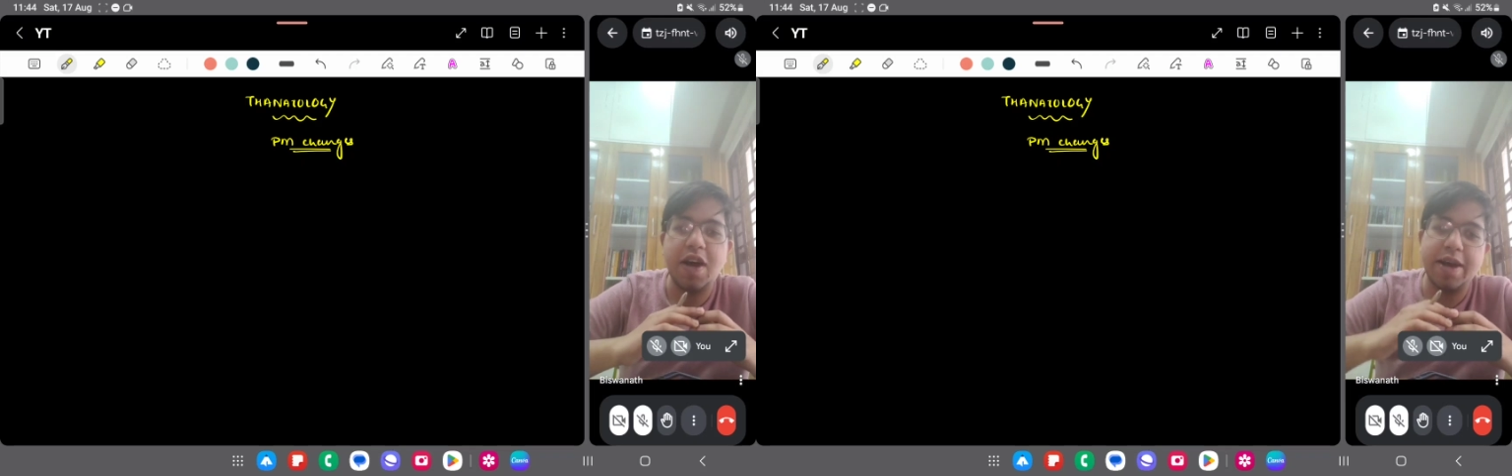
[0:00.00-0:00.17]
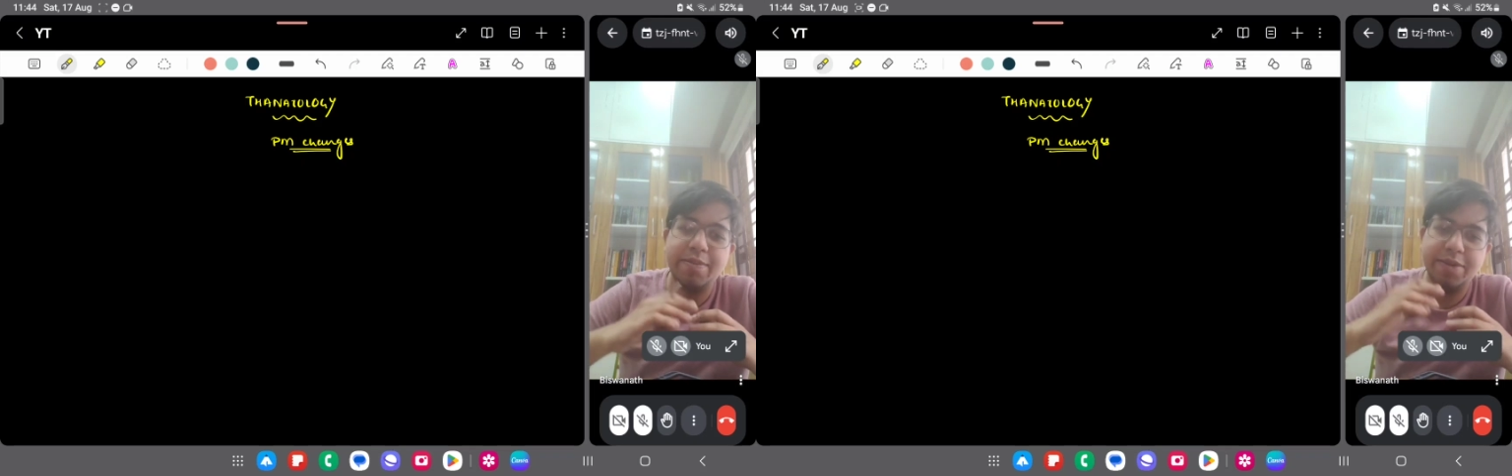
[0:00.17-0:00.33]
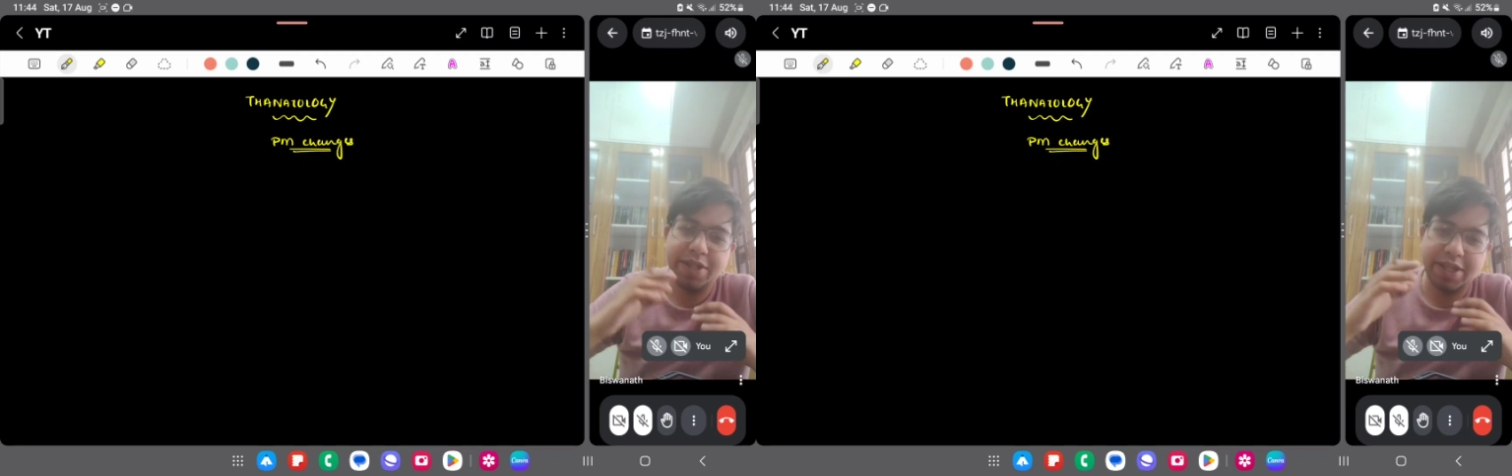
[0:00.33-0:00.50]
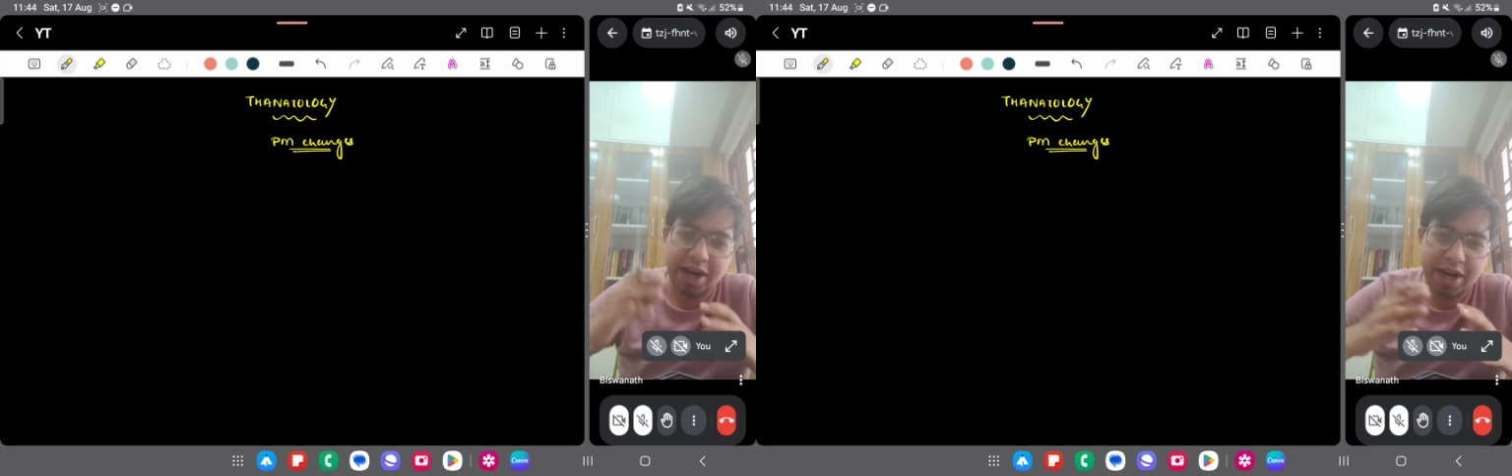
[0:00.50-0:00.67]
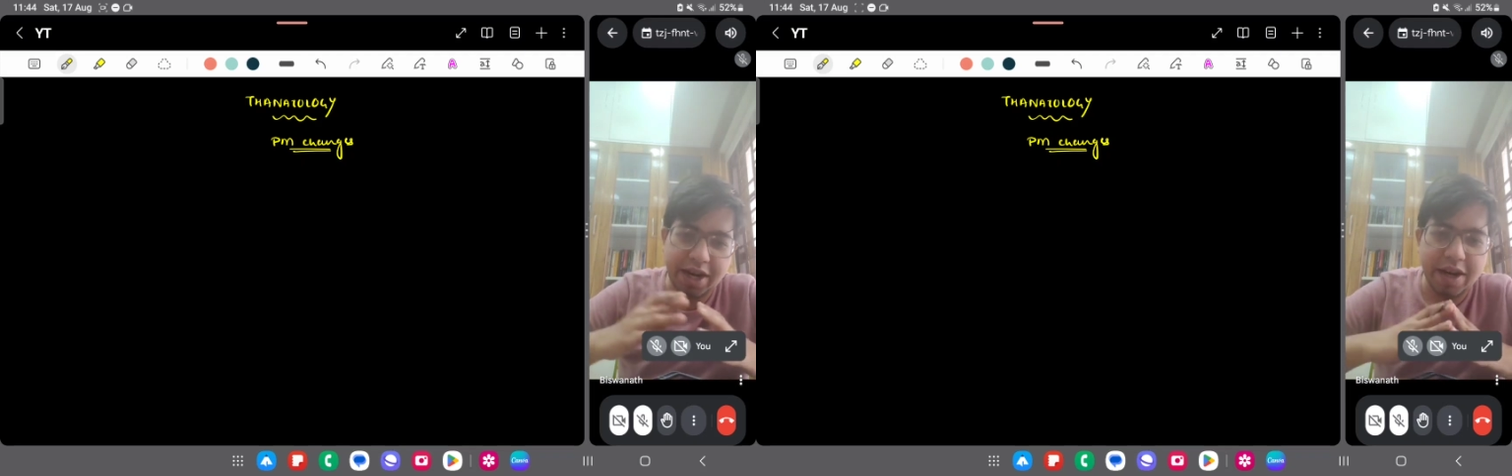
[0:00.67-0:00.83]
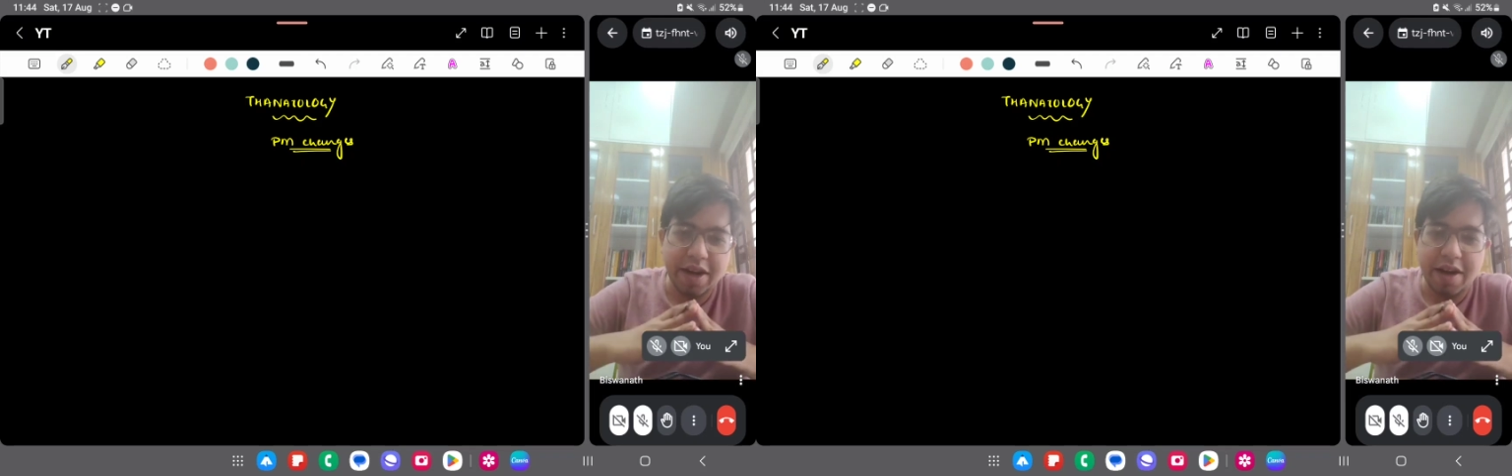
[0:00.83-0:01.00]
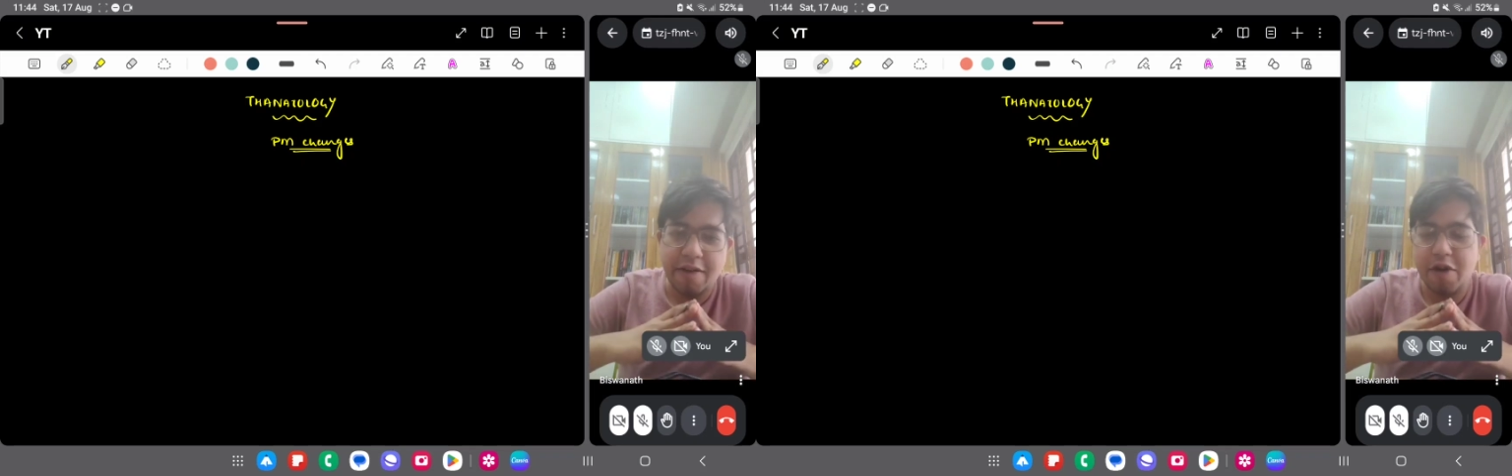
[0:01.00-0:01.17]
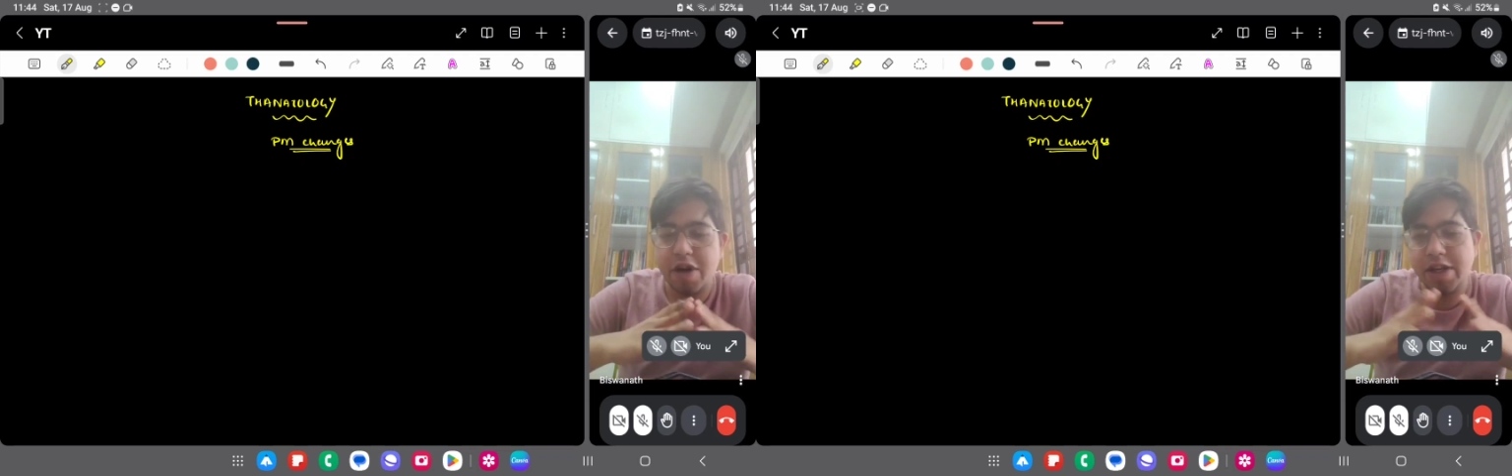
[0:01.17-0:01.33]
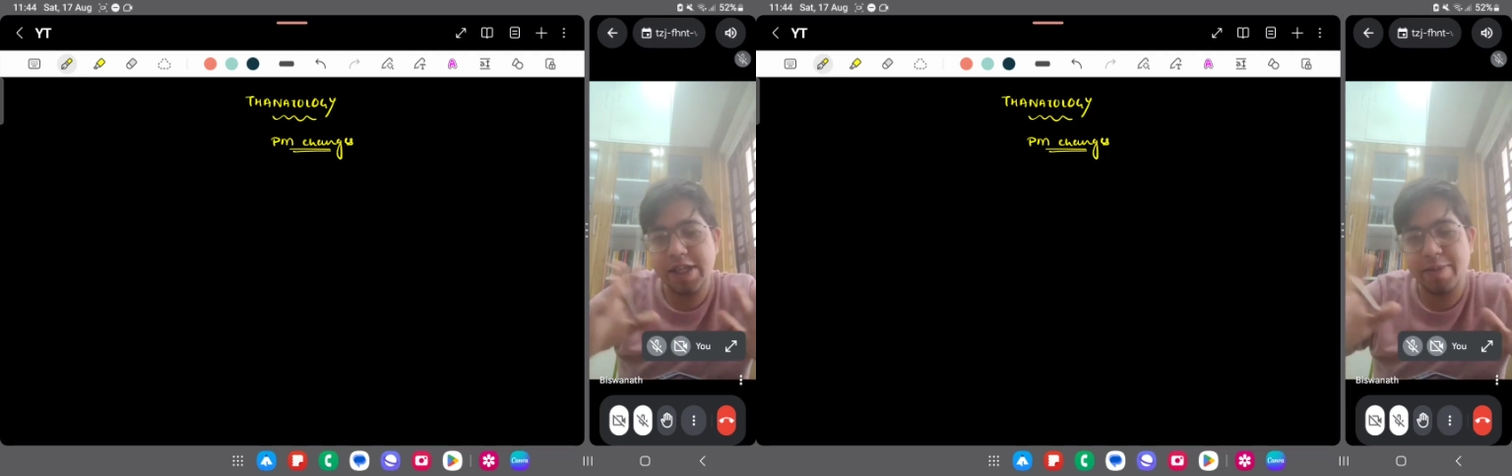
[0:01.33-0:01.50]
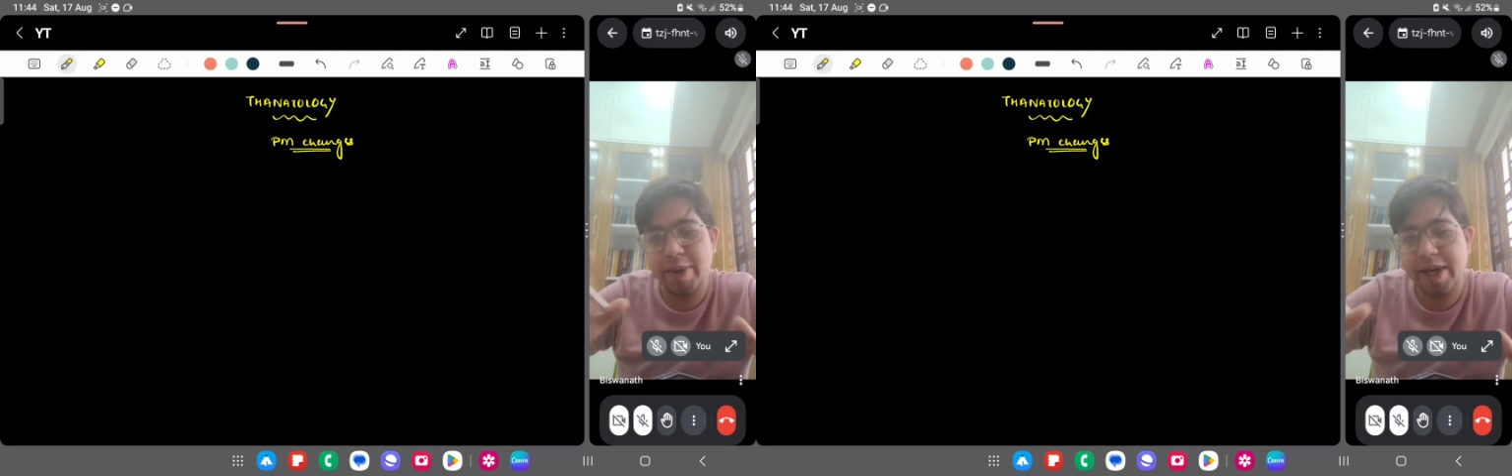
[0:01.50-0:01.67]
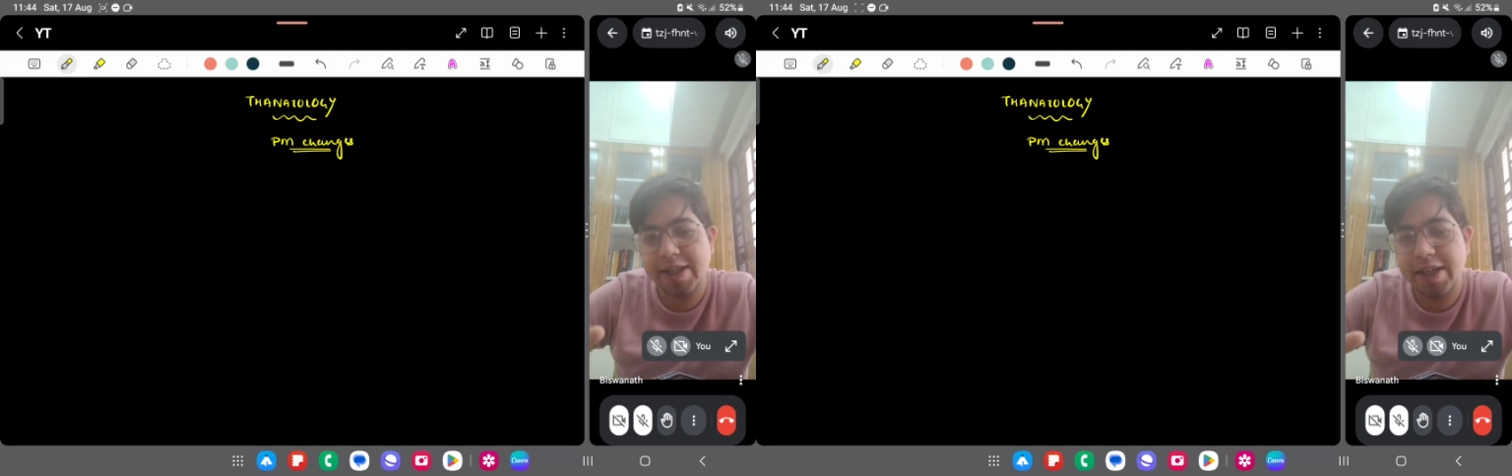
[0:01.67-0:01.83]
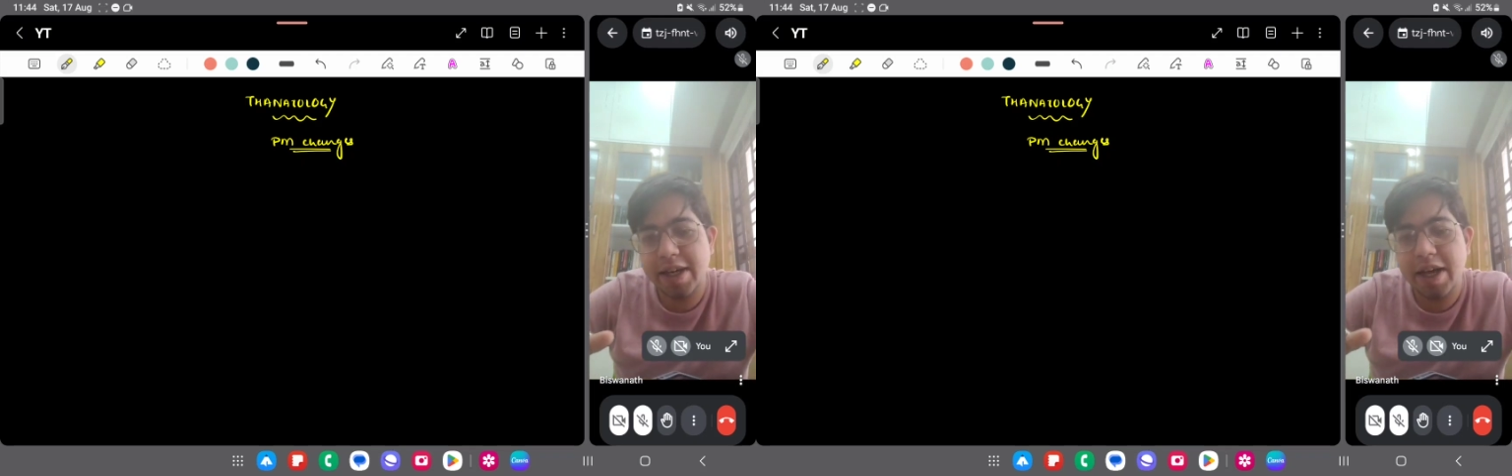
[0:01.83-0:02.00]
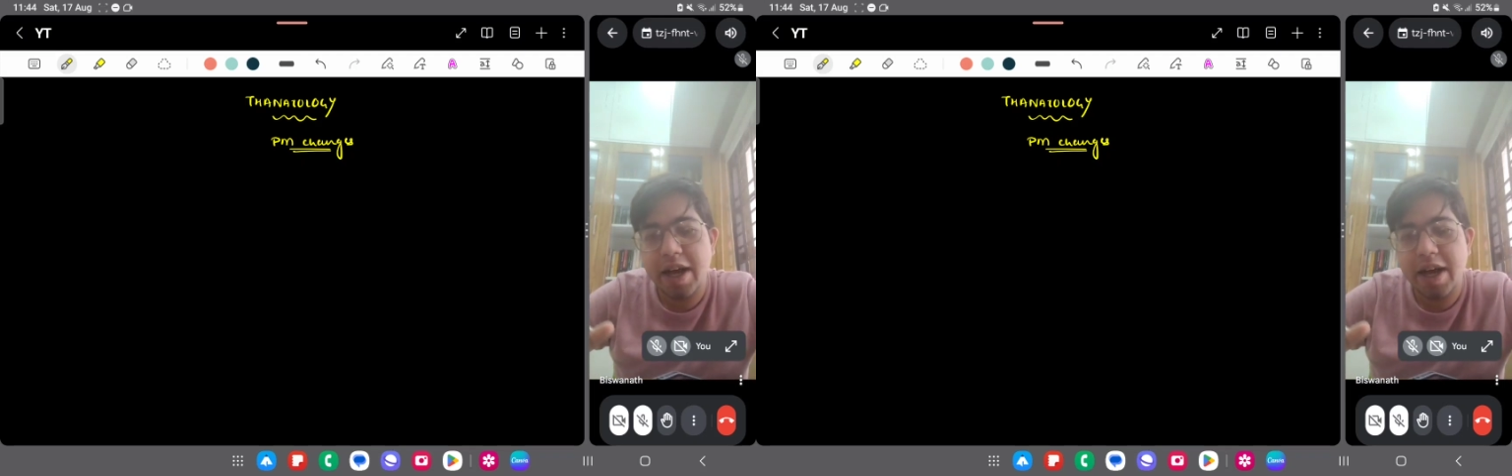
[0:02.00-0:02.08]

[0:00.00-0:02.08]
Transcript: I am starting forensic medicine.